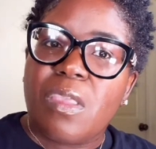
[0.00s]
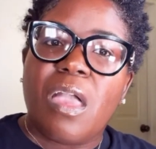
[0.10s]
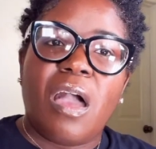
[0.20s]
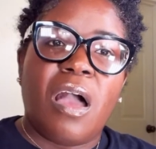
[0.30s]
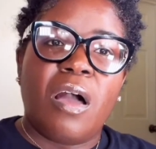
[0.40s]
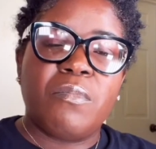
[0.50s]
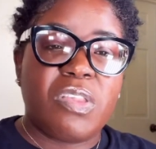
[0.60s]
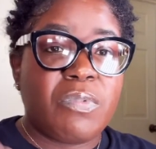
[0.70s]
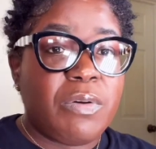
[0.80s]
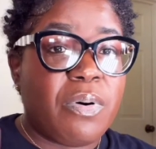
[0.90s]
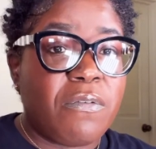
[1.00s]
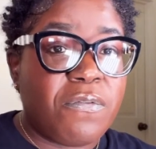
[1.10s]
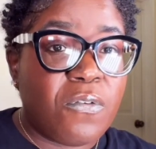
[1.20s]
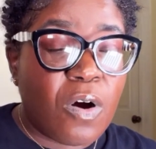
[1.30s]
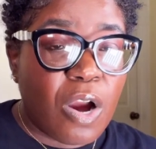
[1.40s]
Some of the
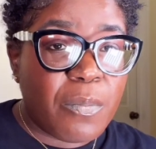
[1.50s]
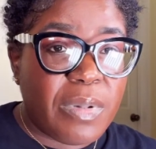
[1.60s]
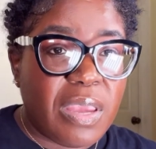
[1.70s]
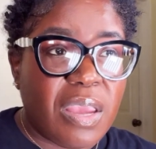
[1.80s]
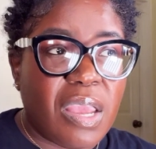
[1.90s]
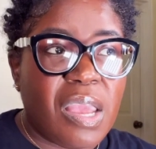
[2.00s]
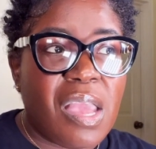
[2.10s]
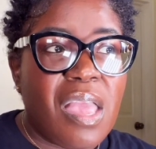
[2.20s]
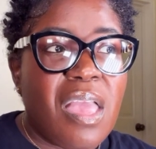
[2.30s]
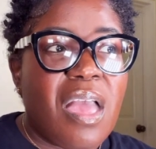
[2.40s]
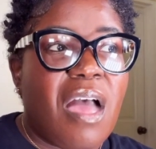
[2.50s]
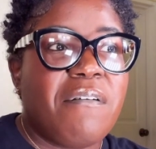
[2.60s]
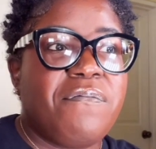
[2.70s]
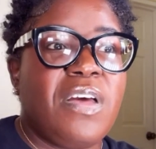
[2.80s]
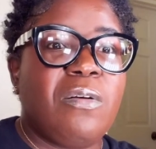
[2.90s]
performing I
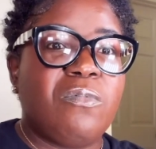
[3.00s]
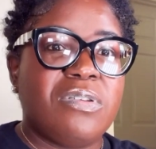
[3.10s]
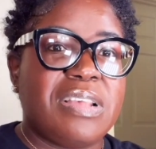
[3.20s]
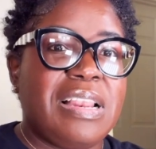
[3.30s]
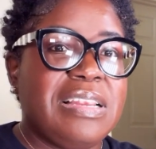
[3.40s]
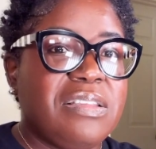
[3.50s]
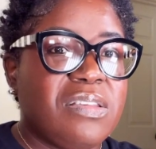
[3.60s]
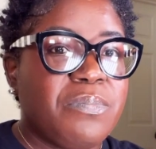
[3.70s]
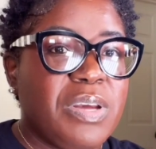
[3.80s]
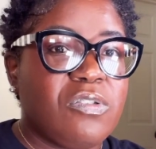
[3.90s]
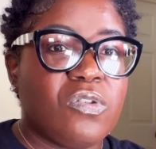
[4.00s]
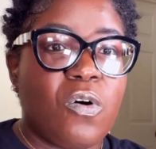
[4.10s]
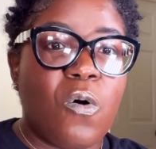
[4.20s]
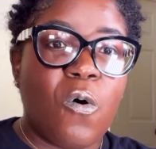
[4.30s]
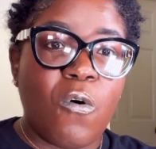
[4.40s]
felt was a little bit
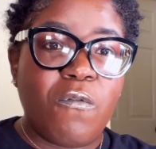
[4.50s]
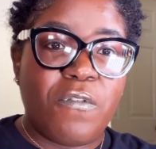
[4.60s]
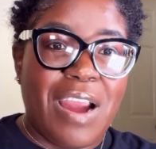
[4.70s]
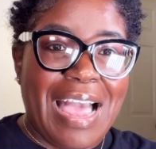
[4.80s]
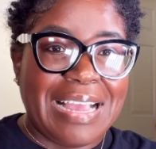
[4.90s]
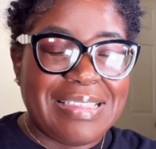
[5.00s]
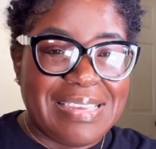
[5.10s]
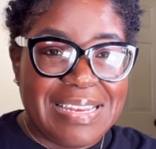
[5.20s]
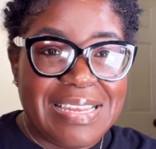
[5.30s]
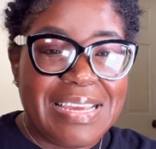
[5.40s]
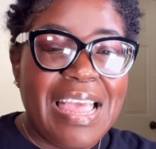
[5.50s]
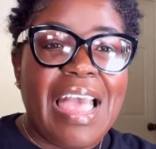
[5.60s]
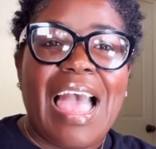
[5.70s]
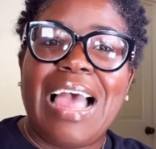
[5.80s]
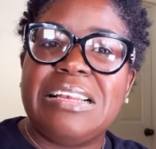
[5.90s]
overacted,
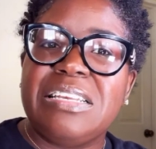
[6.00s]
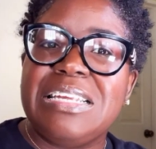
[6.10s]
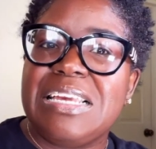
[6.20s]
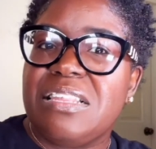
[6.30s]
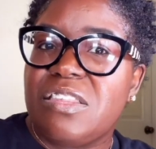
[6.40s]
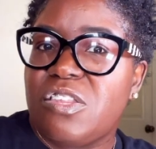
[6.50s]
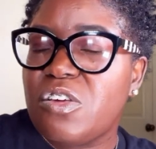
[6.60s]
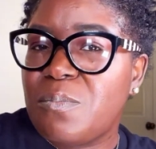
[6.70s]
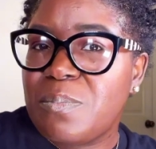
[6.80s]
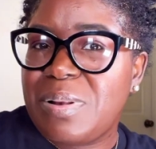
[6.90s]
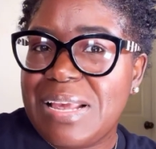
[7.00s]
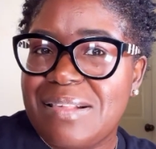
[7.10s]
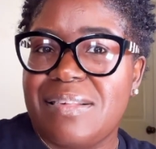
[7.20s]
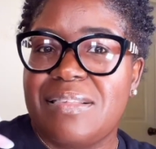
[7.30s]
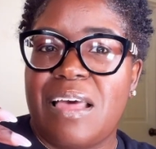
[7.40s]
and in some
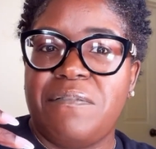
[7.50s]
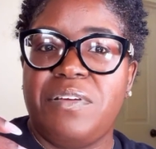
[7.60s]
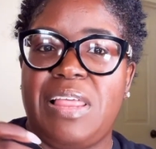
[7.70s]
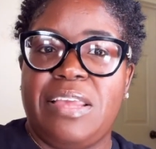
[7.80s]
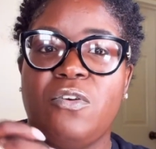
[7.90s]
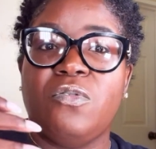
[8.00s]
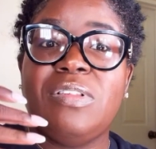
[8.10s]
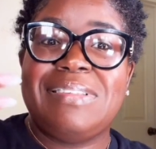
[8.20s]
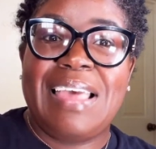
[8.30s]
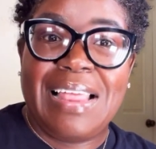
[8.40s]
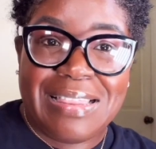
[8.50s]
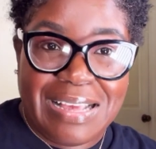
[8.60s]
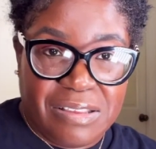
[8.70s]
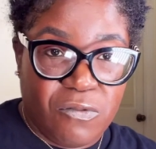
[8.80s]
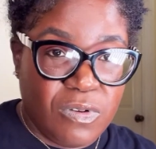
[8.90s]
places I feel like you could tell
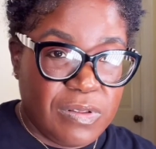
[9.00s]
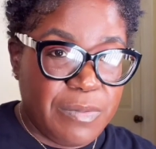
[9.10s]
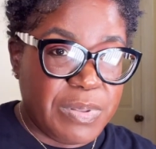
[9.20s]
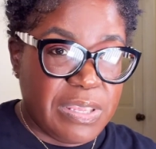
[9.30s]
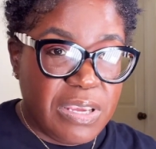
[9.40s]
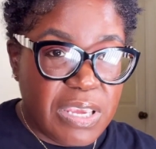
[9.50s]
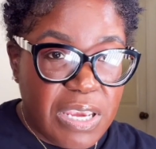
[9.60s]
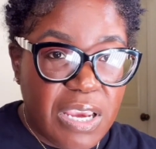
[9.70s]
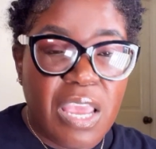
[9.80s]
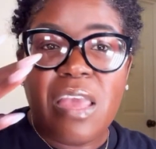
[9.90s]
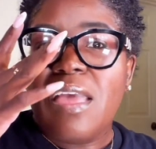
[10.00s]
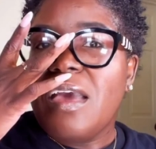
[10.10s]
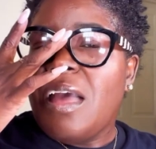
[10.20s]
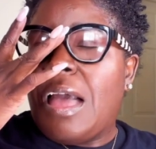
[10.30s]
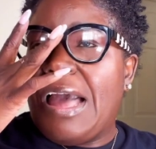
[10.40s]
that it was lip syncing,
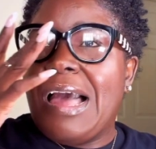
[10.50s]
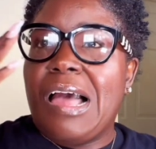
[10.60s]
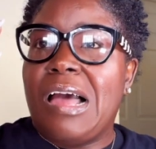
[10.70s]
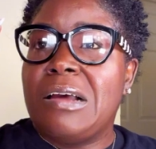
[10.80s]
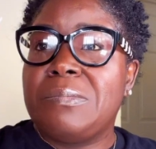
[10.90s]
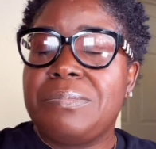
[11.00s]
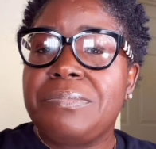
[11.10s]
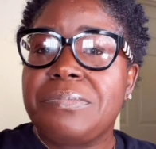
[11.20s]
and